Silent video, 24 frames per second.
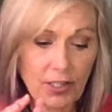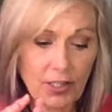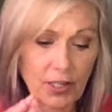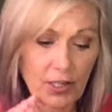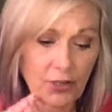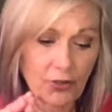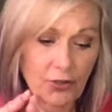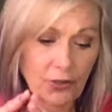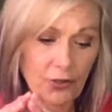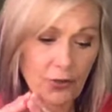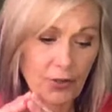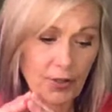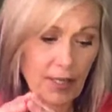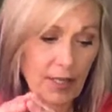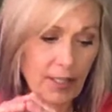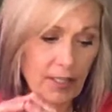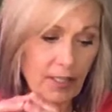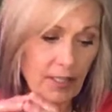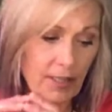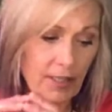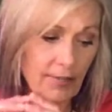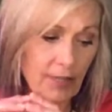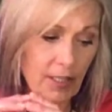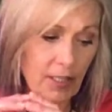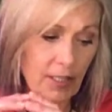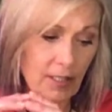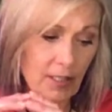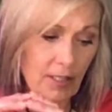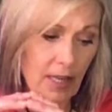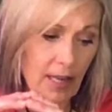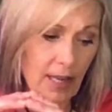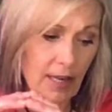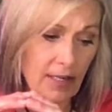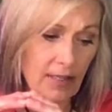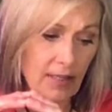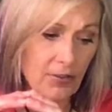and your creativity is
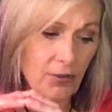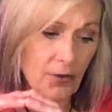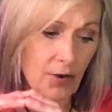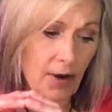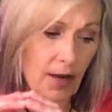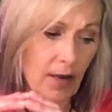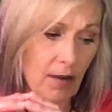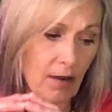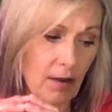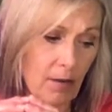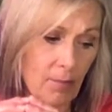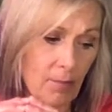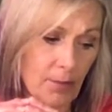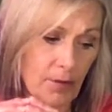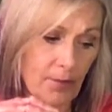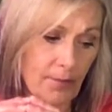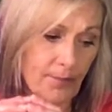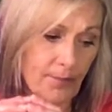kind of dried up.